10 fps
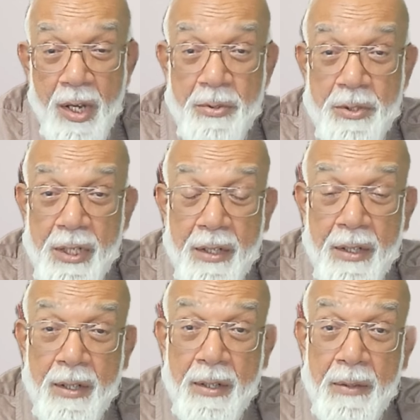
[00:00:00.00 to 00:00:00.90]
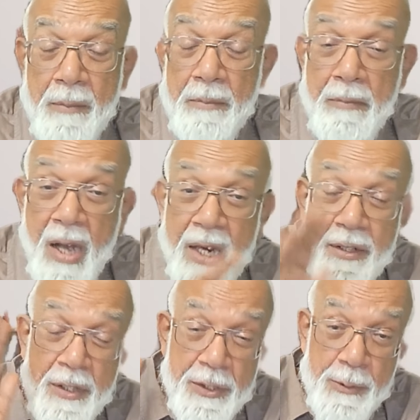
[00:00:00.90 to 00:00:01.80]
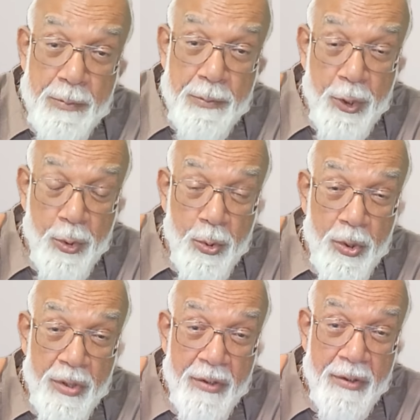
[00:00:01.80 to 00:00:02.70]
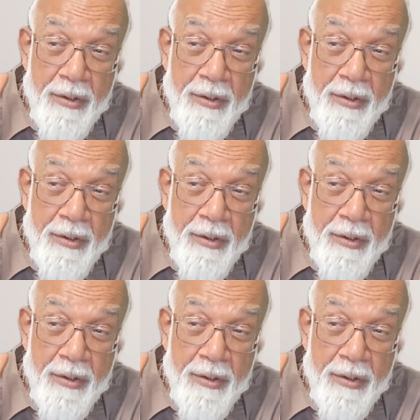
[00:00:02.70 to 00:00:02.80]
now see, mind is pure.